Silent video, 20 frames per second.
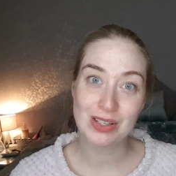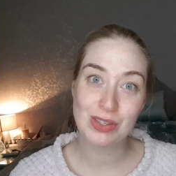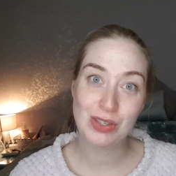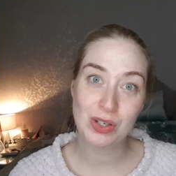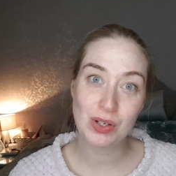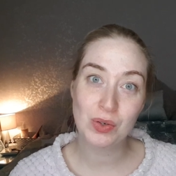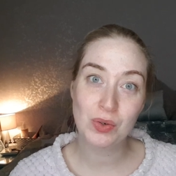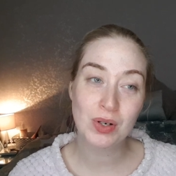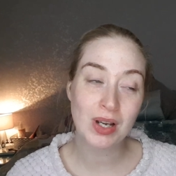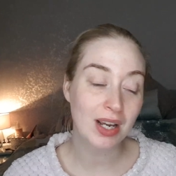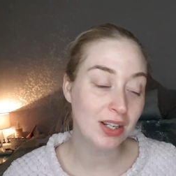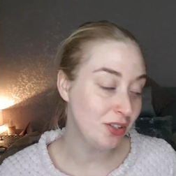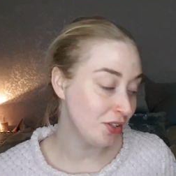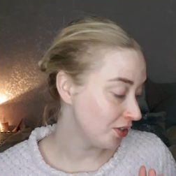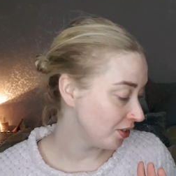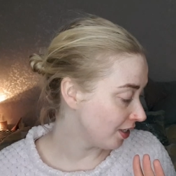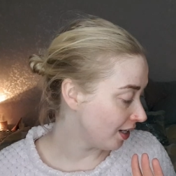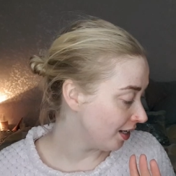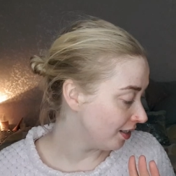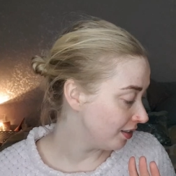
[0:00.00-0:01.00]
soon, I
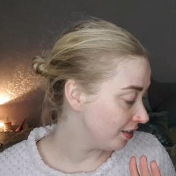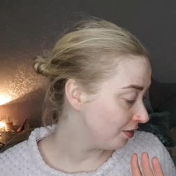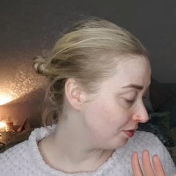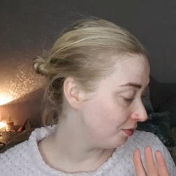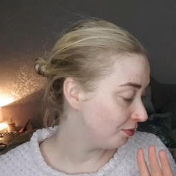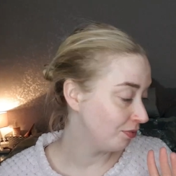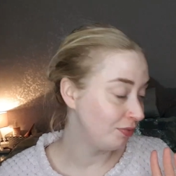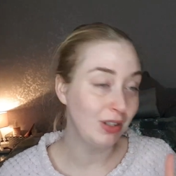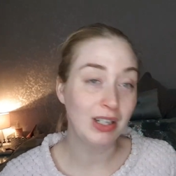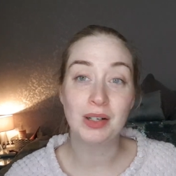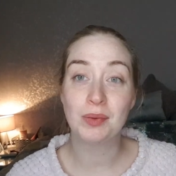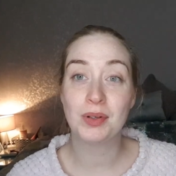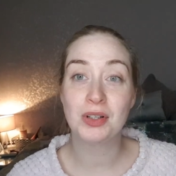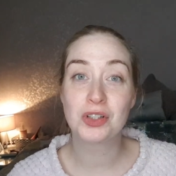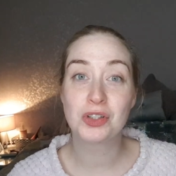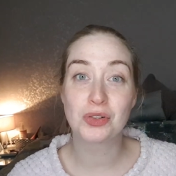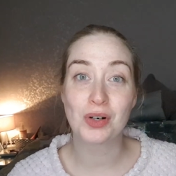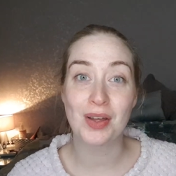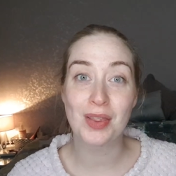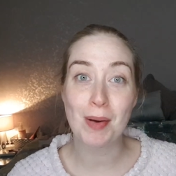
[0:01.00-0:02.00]
just kind of really want to
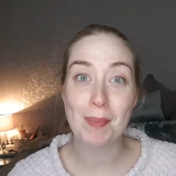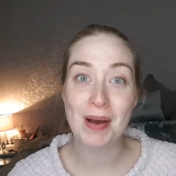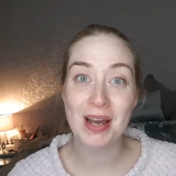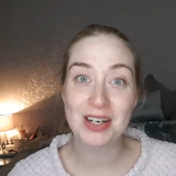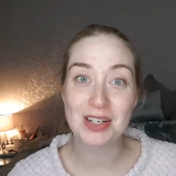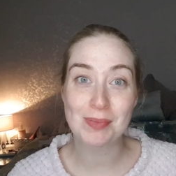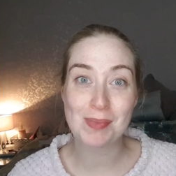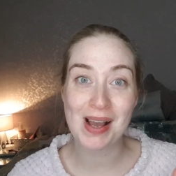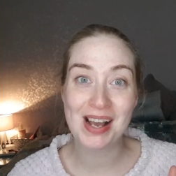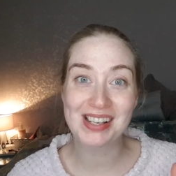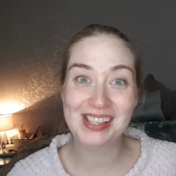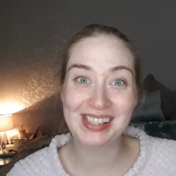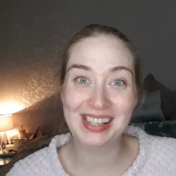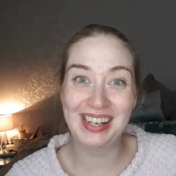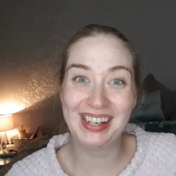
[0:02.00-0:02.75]
try that panda mask.